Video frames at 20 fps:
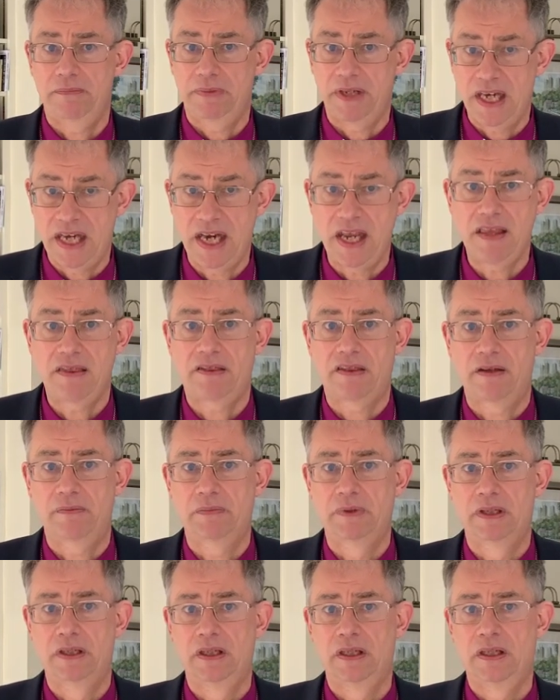beneath
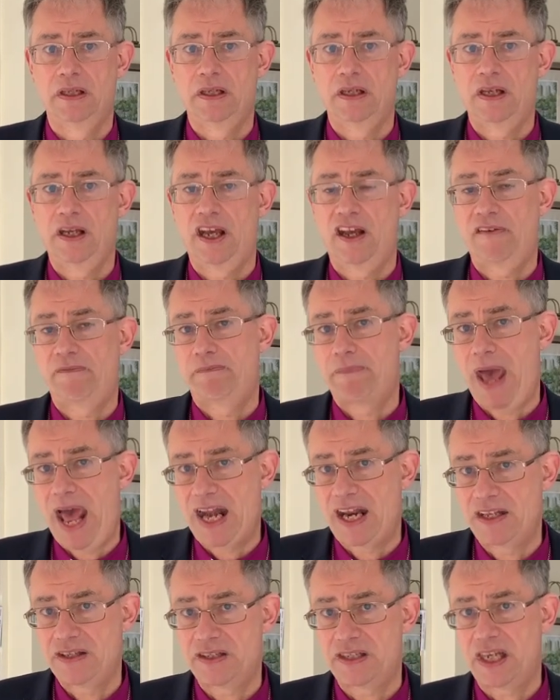them, of
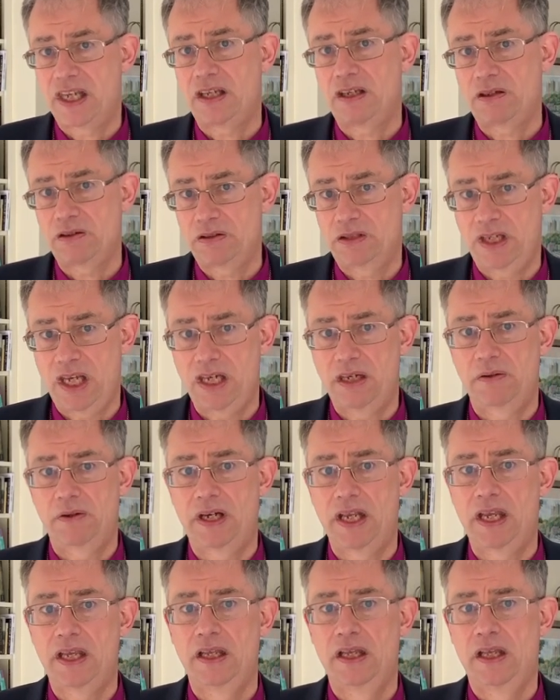balancing
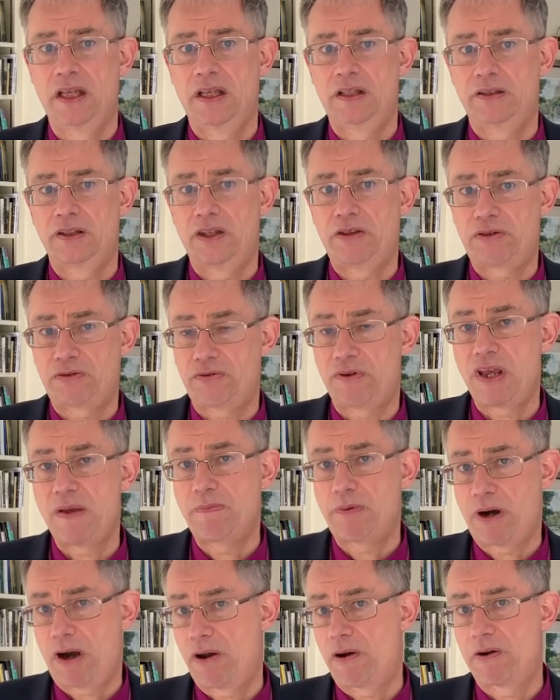continually the three
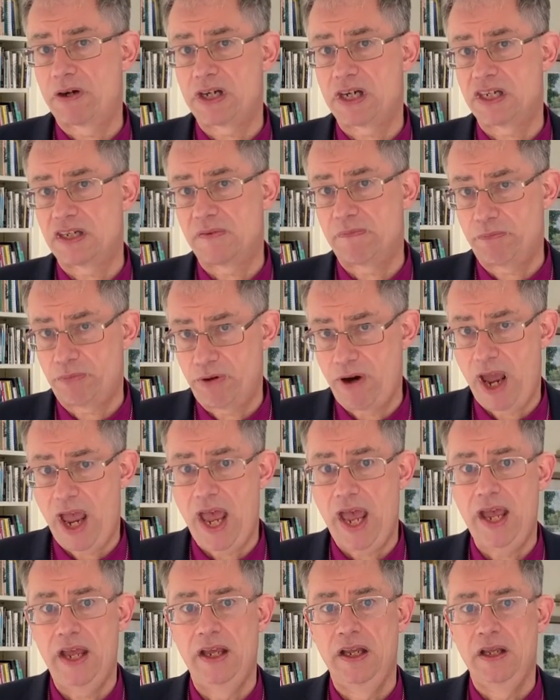priorities of
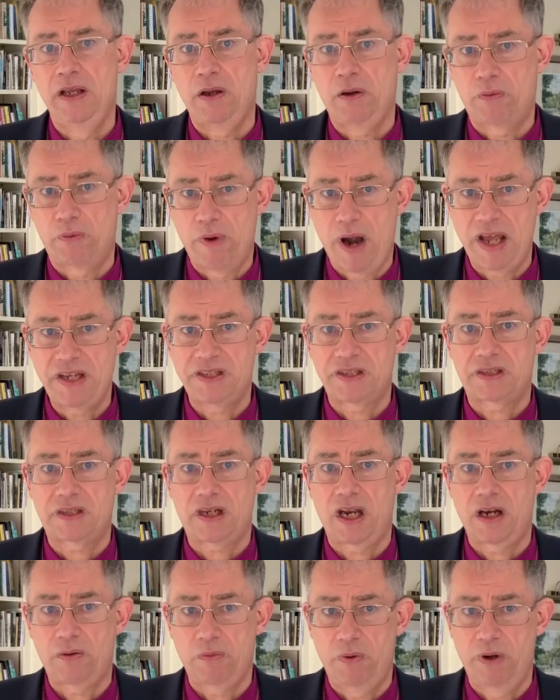prayer, rest,
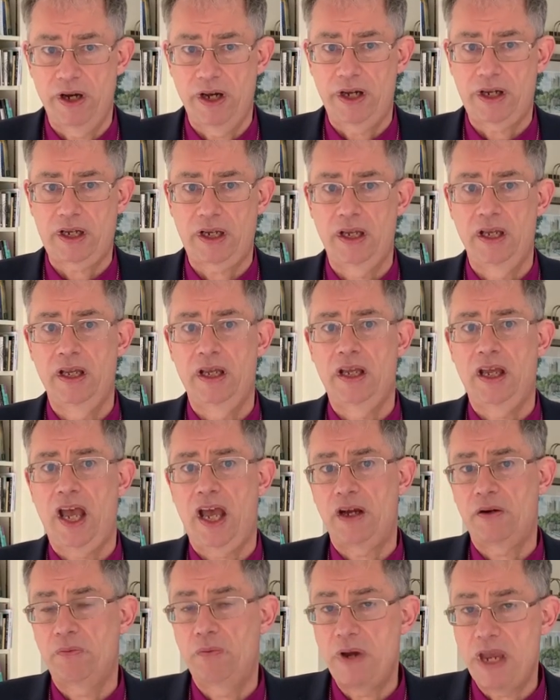and work,
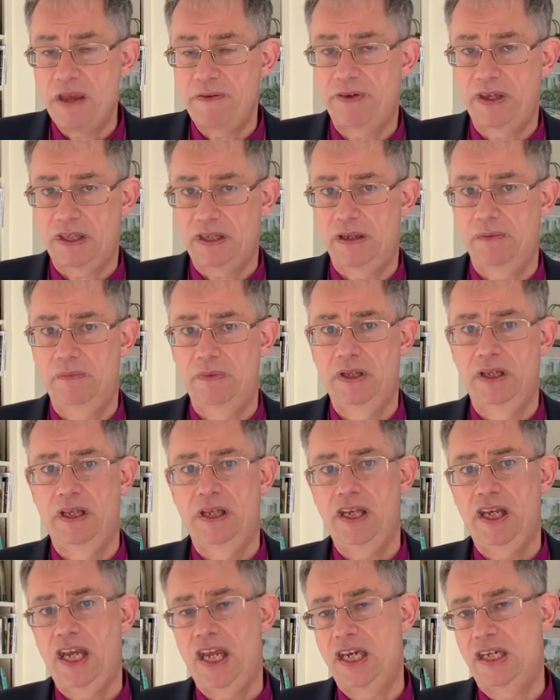and weaving them
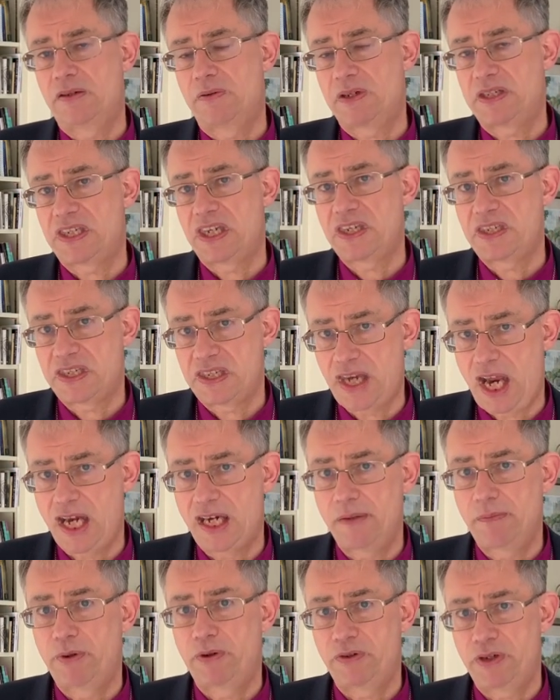into a
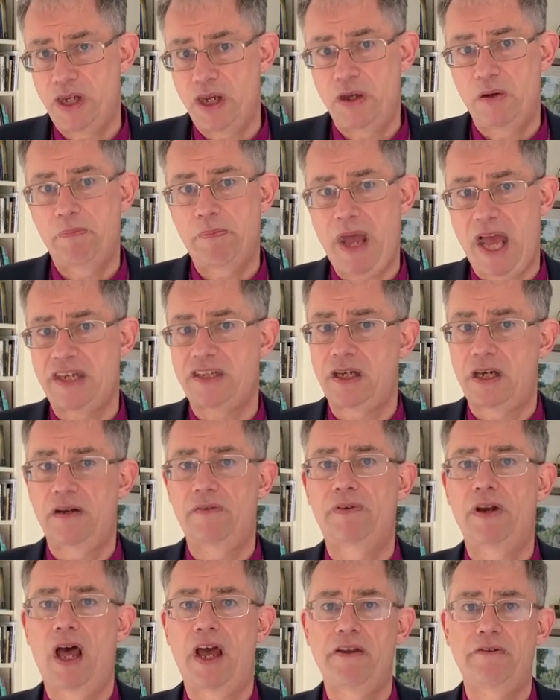sustainable new pattern
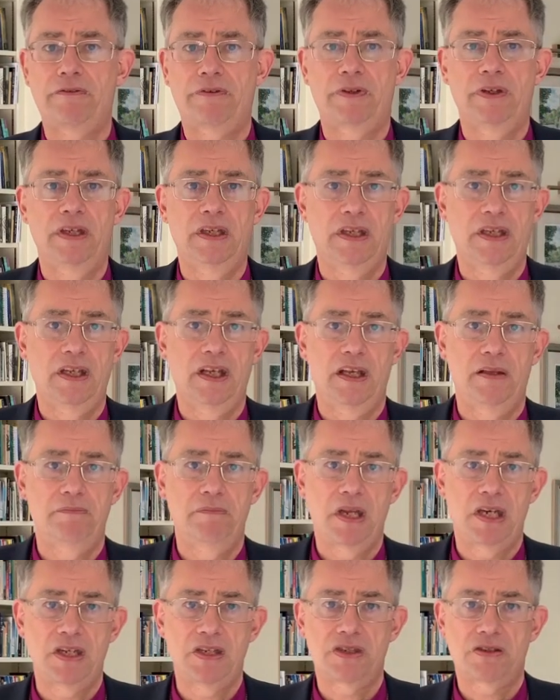of life and
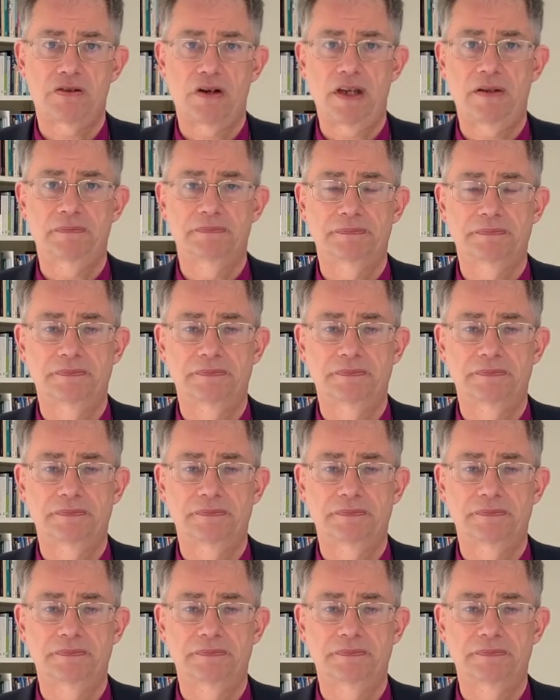ministry.